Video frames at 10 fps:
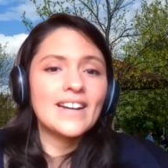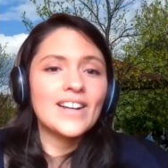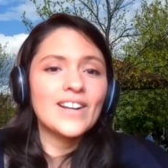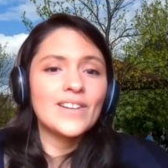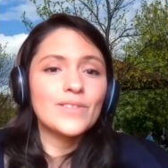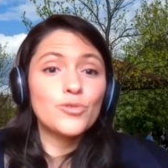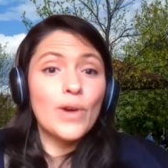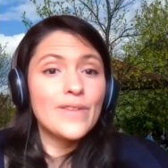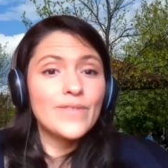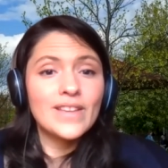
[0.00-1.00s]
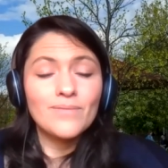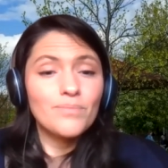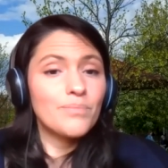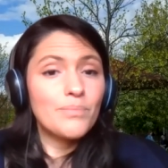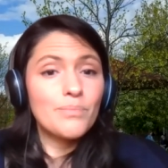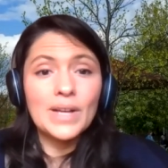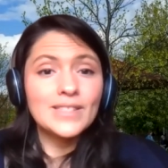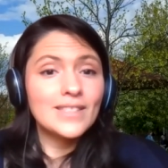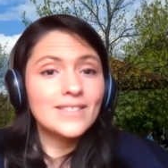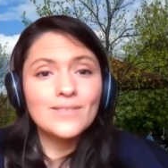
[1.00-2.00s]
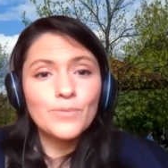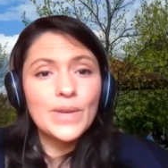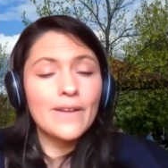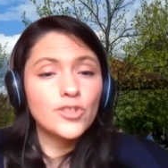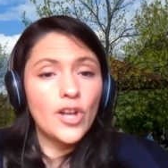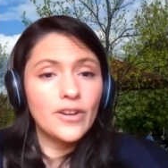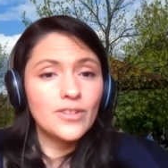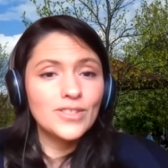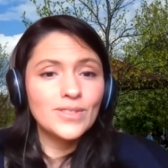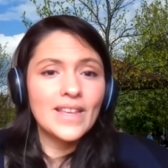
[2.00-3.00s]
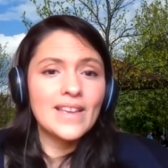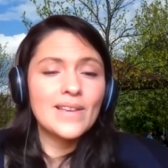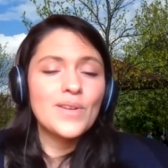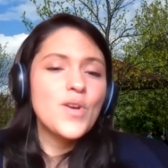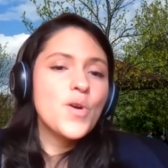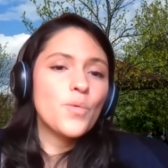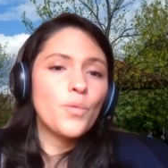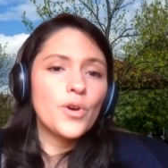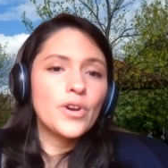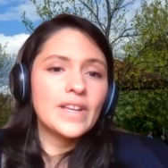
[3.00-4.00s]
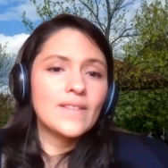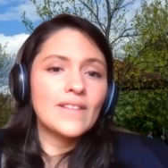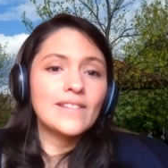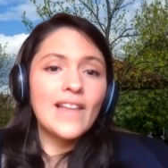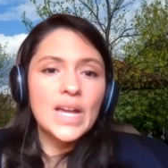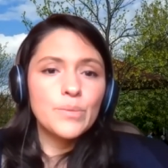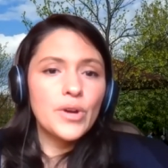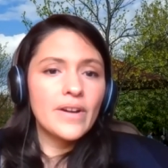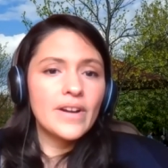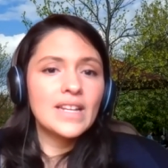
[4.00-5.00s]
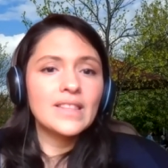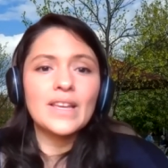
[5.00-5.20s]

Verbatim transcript: Uh, driving buses. We have shuttles. They work in the library.